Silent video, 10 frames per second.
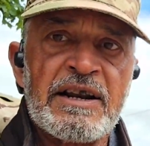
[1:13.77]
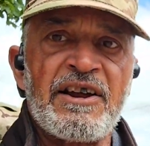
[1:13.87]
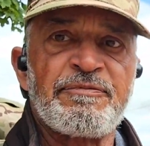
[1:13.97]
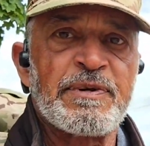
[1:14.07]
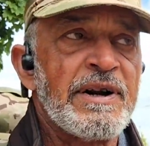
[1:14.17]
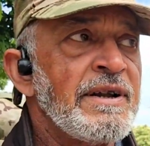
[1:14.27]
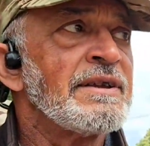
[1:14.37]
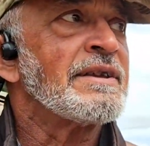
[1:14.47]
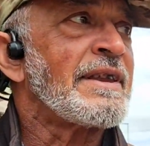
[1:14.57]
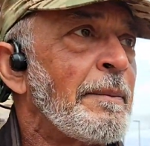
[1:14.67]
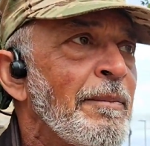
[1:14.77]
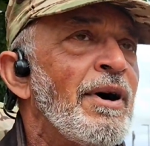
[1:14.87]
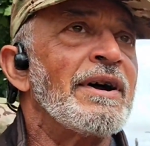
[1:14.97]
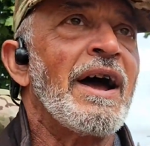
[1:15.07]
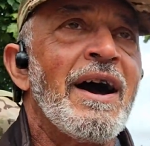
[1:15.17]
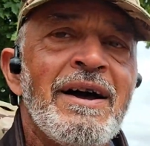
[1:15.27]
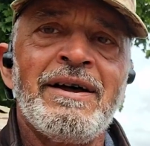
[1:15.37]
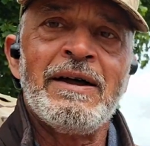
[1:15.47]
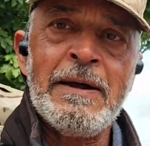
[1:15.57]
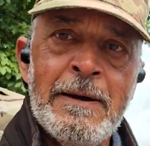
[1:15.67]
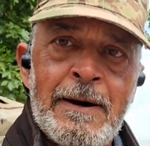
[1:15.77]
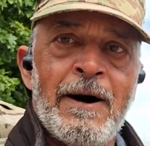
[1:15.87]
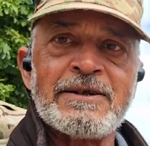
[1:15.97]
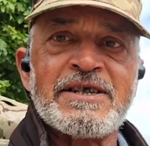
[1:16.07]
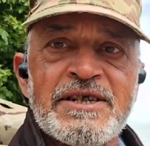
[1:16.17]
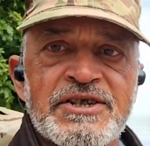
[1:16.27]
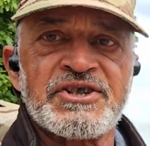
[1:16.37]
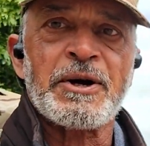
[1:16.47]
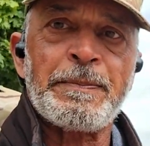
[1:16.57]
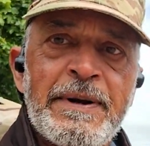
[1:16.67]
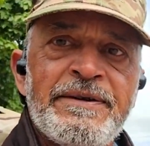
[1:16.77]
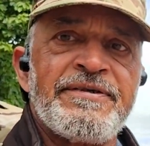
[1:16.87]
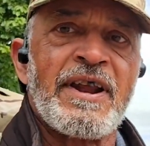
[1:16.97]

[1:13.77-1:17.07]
Loughborough, done my Iceland shopping.